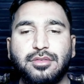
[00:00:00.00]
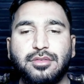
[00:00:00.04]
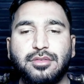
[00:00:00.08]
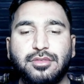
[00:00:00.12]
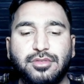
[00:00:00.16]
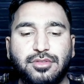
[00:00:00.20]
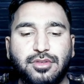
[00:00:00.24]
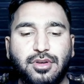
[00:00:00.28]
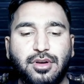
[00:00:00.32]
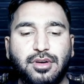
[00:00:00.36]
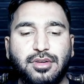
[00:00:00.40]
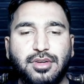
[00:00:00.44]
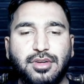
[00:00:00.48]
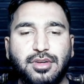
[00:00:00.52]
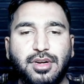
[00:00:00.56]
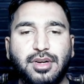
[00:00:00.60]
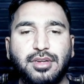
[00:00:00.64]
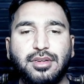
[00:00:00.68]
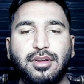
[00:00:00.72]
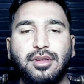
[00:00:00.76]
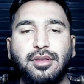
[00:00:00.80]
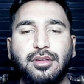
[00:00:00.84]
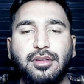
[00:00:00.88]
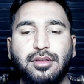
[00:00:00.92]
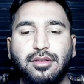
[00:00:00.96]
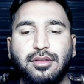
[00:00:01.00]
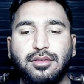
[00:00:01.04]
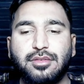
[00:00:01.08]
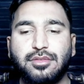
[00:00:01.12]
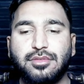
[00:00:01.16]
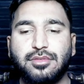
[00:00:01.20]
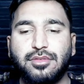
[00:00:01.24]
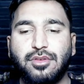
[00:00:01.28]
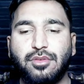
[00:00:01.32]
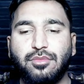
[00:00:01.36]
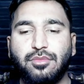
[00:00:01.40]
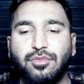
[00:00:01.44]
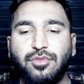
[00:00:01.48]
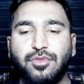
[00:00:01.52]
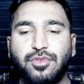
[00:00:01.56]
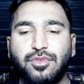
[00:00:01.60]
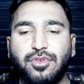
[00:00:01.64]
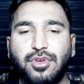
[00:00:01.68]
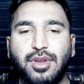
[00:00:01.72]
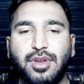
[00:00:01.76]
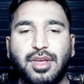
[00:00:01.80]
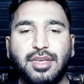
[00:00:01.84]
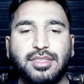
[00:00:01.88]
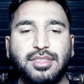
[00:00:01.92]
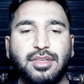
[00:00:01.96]
chart title. Now moving
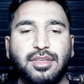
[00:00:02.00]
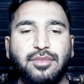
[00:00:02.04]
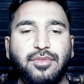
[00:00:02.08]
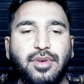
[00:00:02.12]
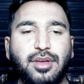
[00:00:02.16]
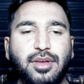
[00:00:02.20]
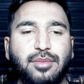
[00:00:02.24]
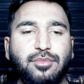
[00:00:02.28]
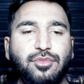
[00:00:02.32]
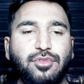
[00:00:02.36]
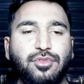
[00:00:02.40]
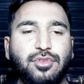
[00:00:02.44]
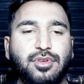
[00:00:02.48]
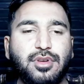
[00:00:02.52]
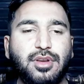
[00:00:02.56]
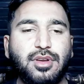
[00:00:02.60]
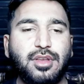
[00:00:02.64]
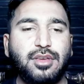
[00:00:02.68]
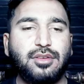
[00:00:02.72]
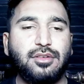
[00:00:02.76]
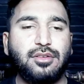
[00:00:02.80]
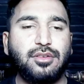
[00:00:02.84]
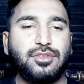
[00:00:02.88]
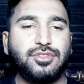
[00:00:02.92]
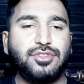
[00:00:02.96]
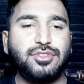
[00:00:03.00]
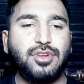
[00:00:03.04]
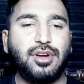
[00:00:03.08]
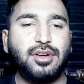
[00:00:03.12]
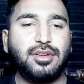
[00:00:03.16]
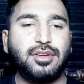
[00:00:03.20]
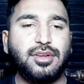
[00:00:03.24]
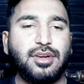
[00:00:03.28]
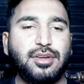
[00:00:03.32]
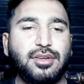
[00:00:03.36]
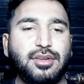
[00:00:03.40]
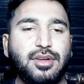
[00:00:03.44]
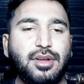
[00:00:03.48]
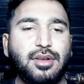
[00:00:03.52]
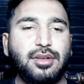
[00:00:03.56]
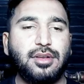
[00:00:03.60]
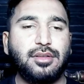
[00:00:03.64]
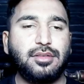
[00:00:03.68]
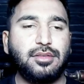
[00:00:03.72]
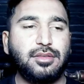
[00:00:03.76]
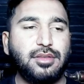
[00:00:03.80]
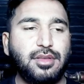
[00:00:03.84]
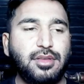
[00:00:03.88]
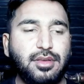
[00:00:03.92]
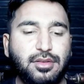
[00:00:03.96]
on Excel workbook, click on chart title.
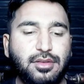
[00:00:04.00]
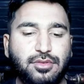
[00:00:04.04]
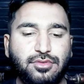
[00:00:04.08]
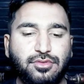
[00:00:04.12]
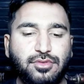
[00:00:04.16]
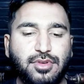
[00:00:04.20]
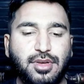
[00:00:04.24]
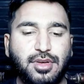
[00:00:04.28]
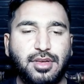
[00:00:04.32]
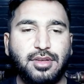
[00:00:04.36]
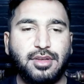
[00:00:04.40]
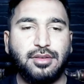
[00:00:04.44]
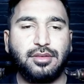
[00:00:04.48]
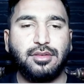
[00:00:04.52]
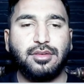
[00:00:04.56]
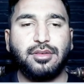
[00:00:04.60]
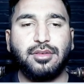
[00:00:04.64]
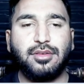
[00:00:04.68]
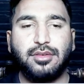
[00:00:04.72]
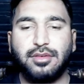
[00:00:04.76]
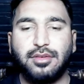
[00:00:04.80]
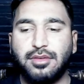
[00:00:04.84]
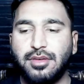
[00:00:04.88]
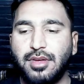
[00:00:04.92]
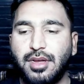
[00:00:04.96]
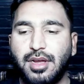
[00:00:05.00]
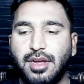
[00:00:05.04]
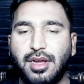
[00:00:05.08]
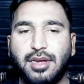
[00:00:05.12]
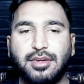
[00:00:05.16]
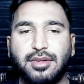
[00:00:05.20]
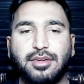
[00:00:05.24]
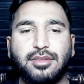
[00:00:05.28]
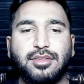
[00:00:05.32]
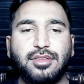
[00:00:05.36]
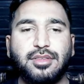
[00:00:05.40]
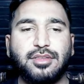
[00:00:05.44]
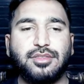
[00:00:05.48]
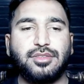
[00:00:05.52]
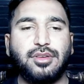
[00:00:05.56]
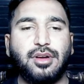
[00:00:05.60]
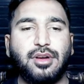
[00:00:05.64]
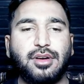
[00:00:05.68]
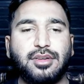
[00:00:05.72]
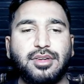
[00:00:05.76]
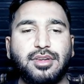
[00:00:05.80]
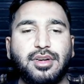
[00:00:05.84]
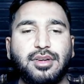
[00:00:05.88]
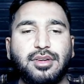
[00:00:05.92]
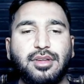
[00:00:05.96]
Then you can edit this
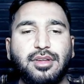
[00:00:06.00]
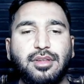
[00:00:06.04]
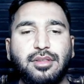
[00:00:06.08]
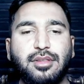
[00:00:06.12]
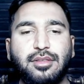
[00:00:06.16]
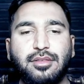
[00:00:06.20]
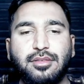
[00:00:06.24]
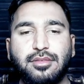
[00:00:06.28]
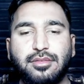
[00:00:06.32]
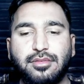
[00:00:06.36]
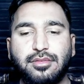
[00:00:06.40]
chart title.